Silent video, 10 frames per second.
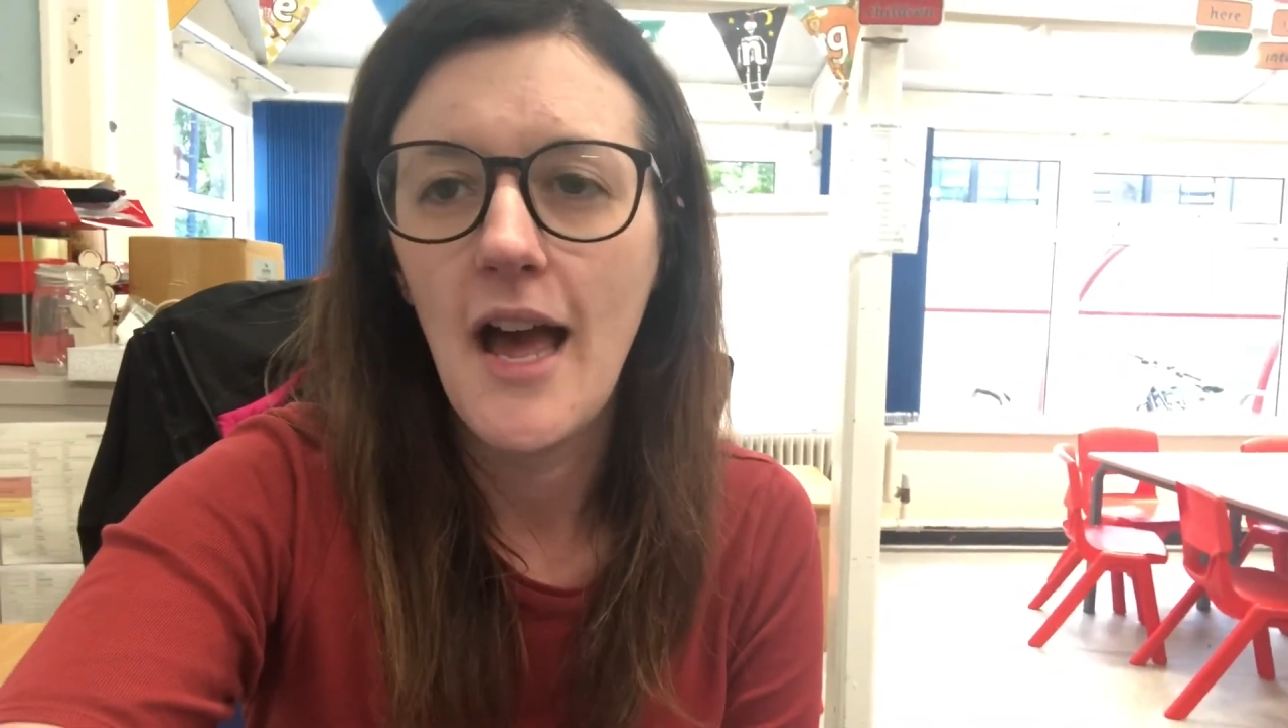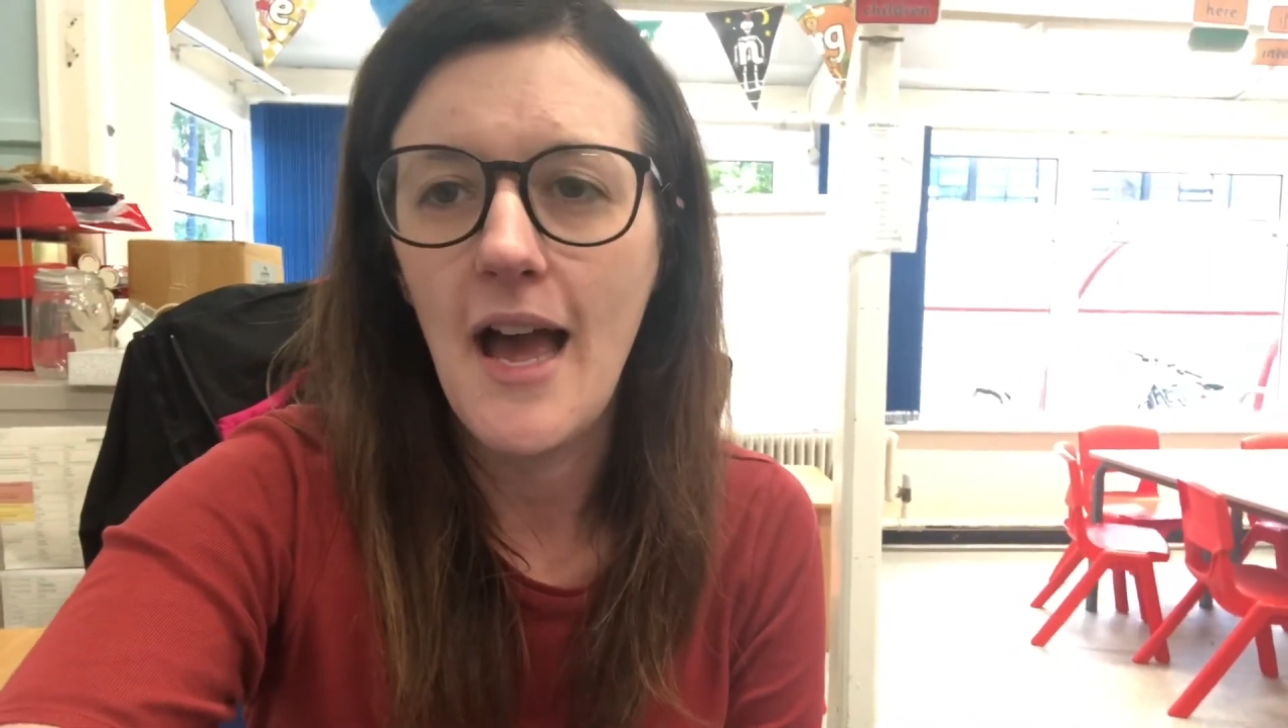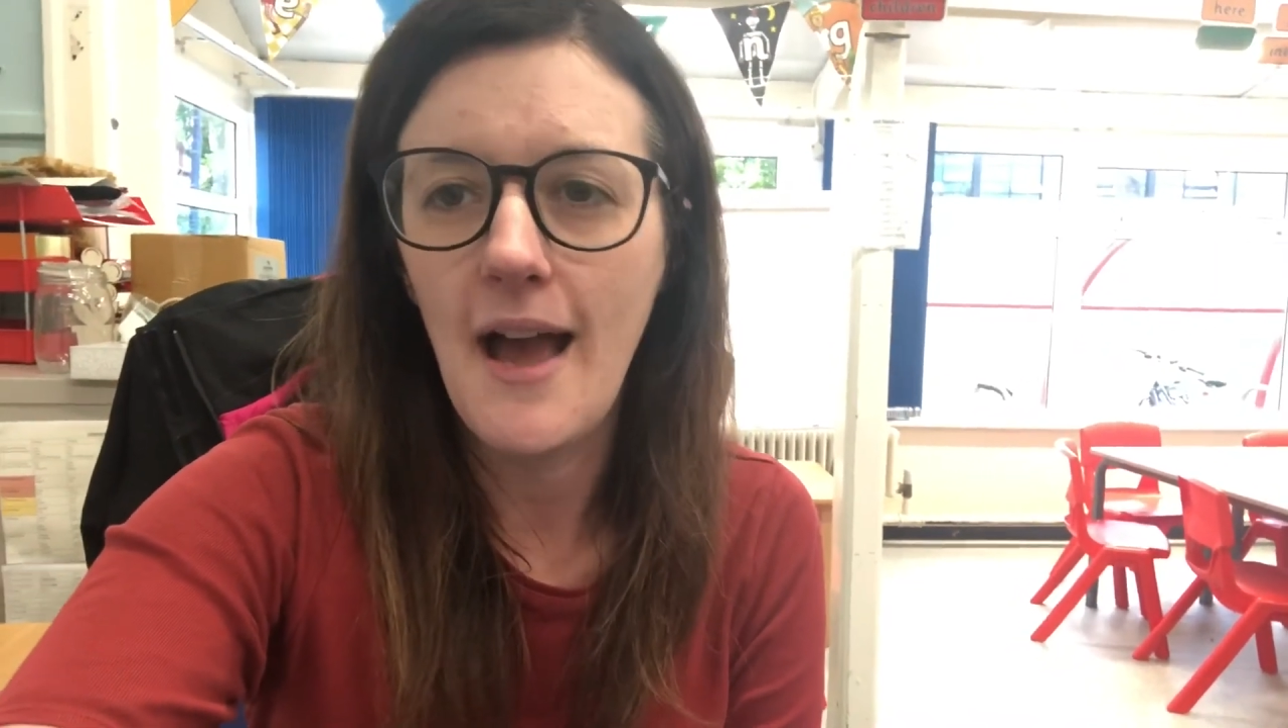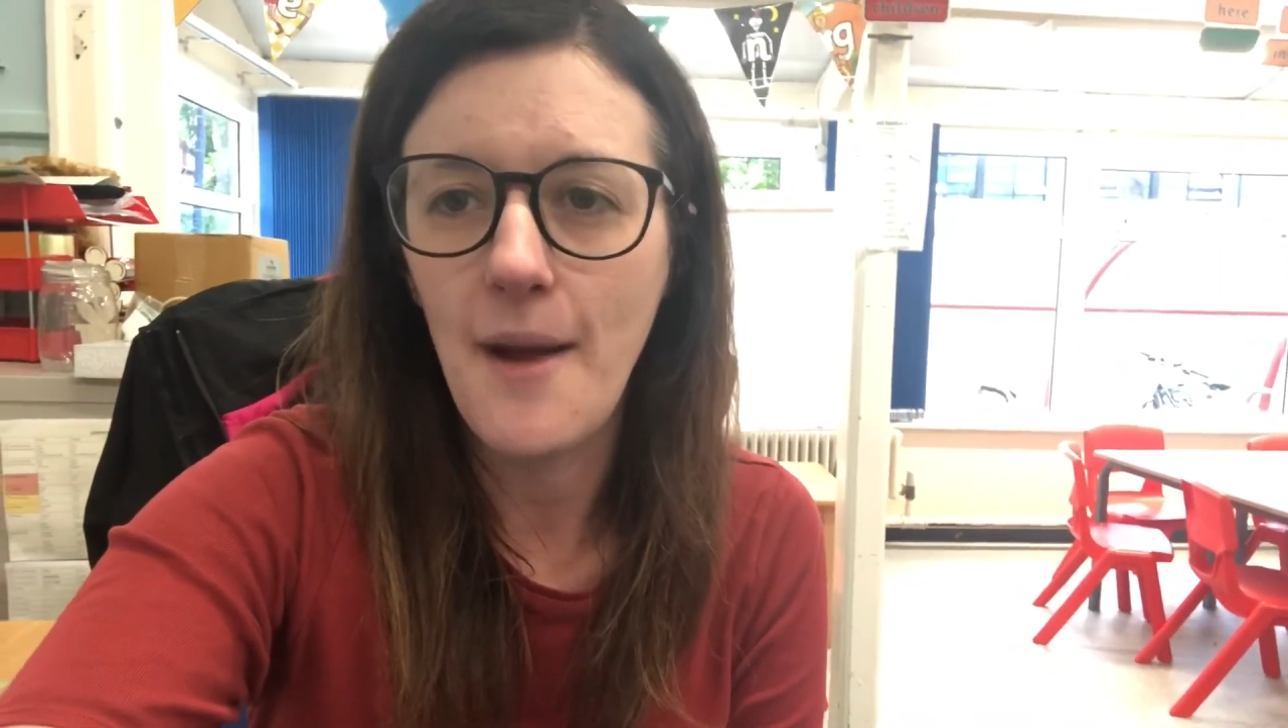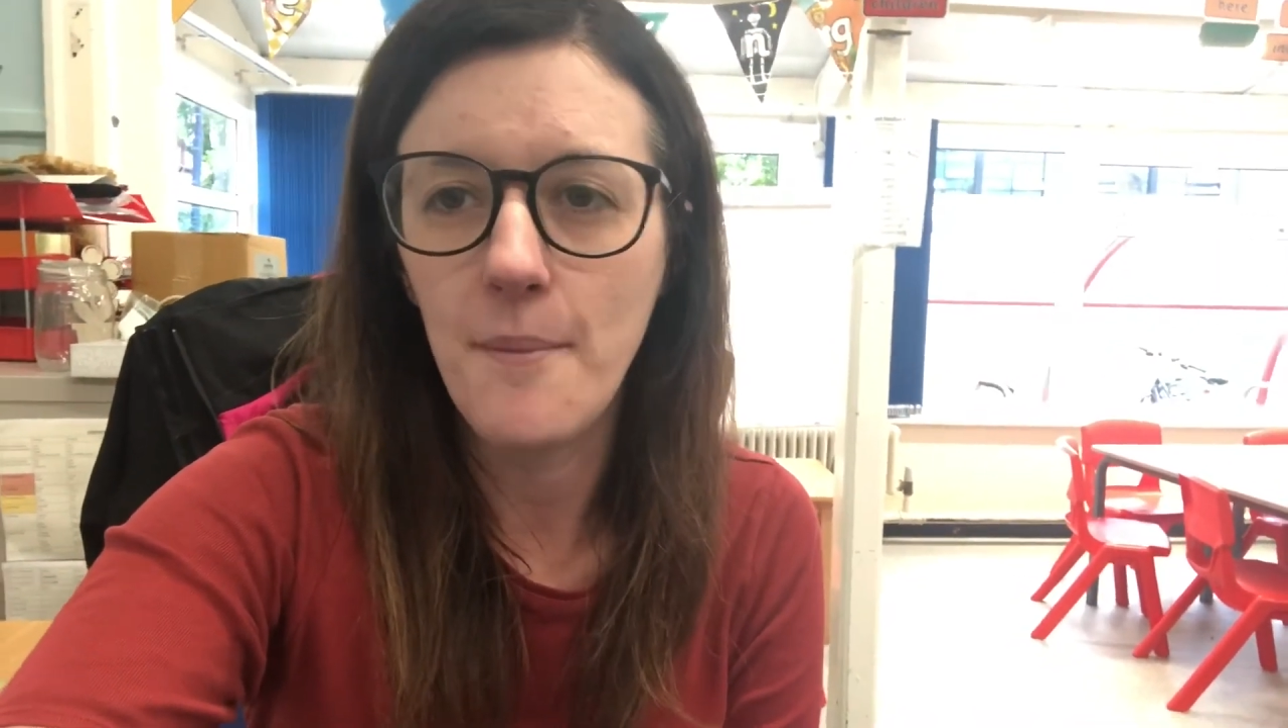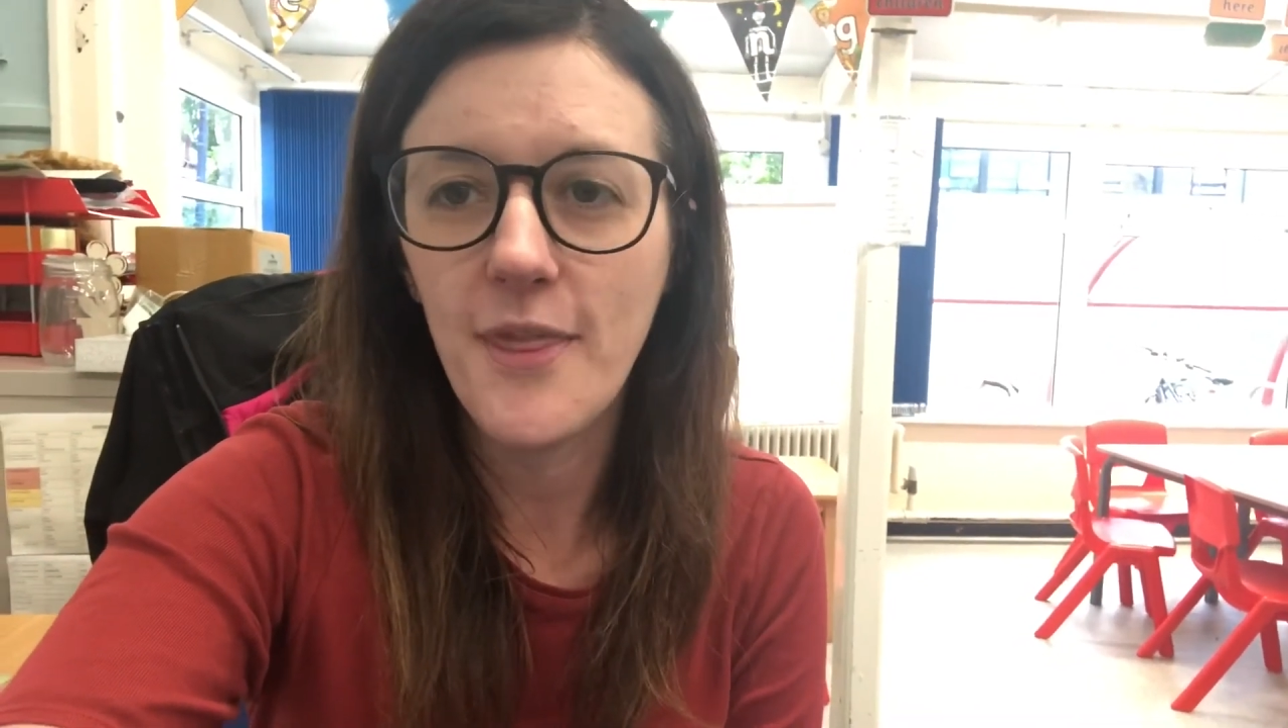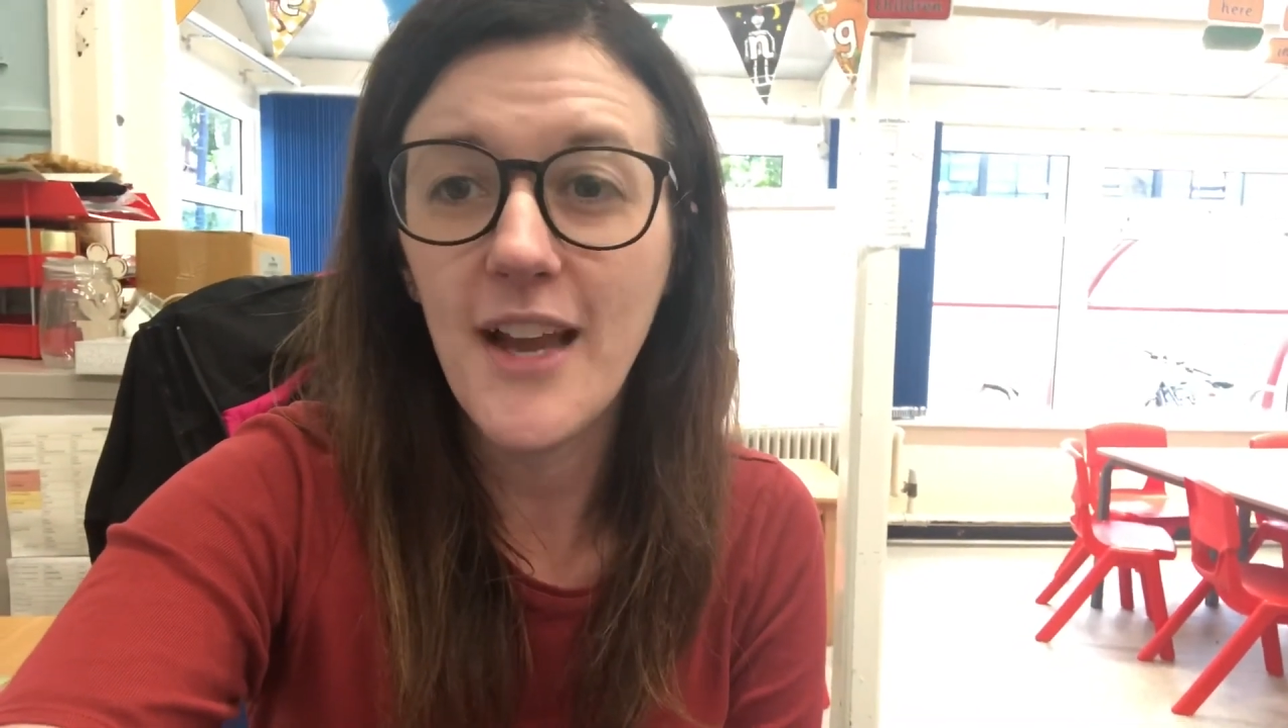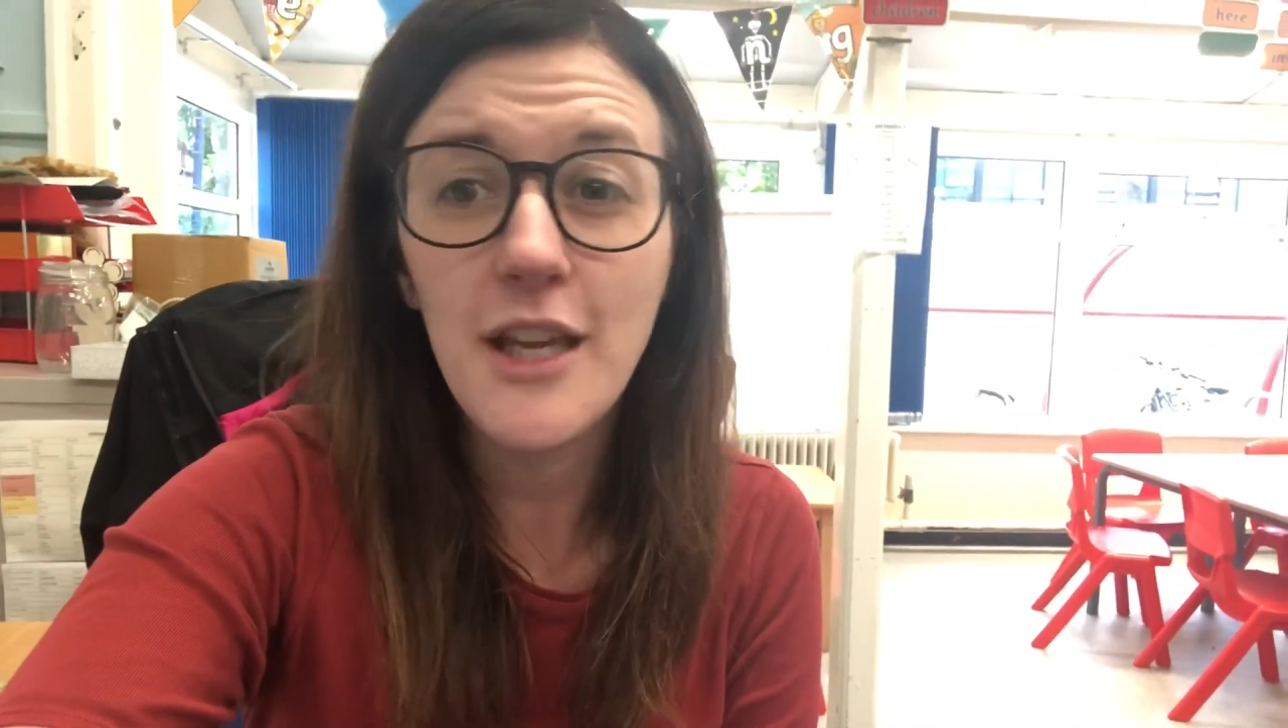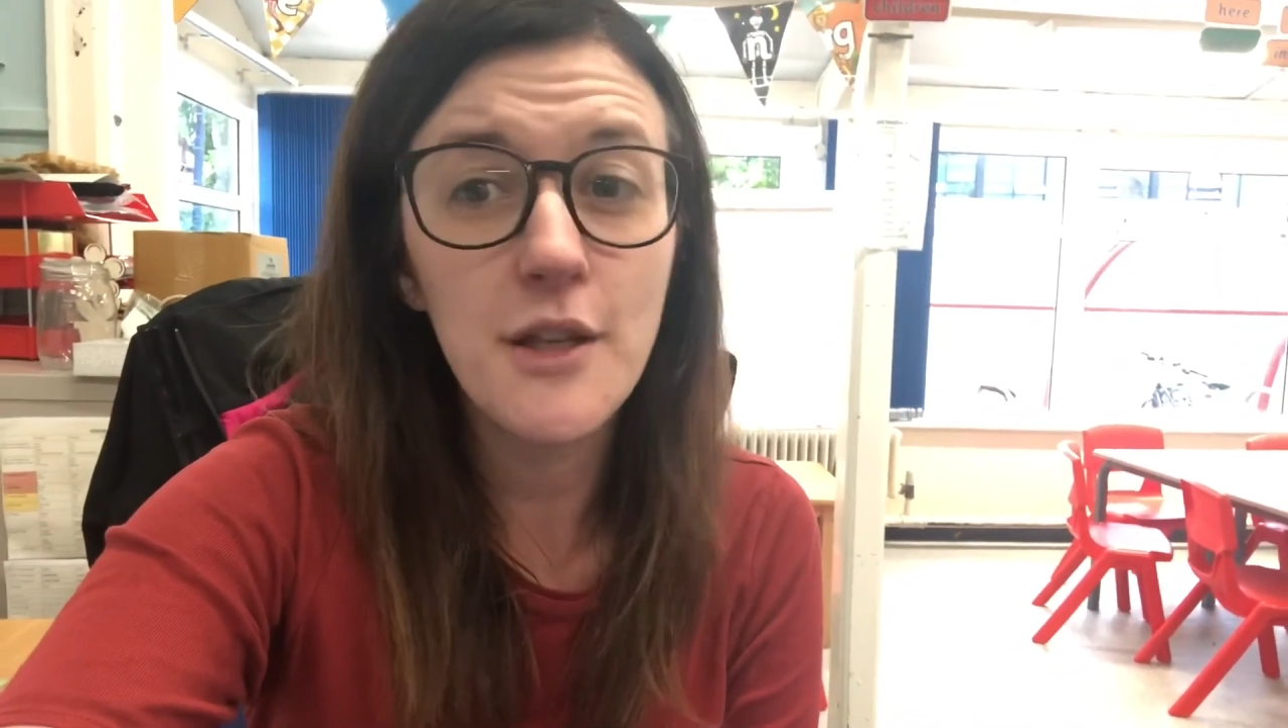Thank